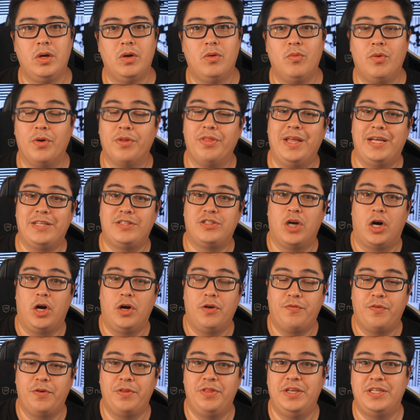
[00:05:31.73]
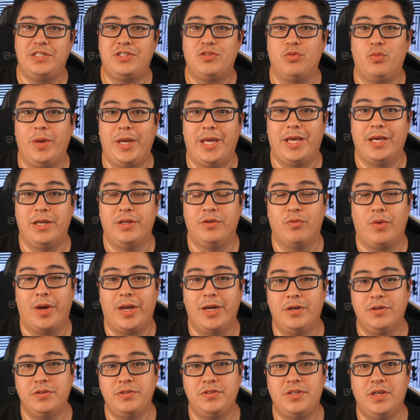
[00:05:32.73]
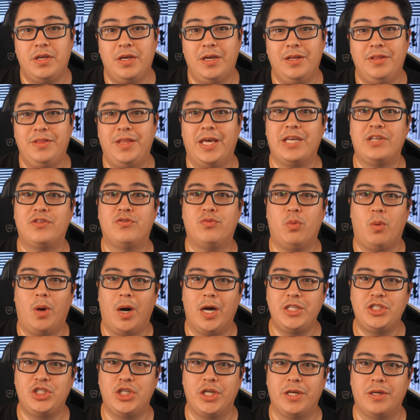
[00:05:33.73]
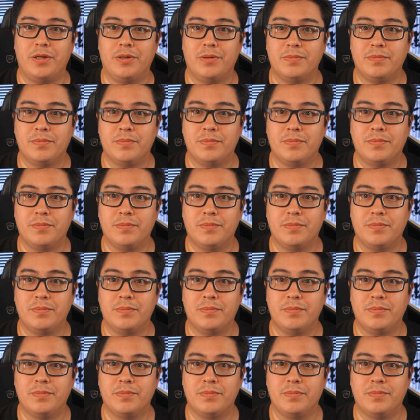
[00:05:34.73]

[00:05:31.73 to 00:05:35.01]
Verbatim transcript: Well, that's all for this week in Rails. Thanks for watching.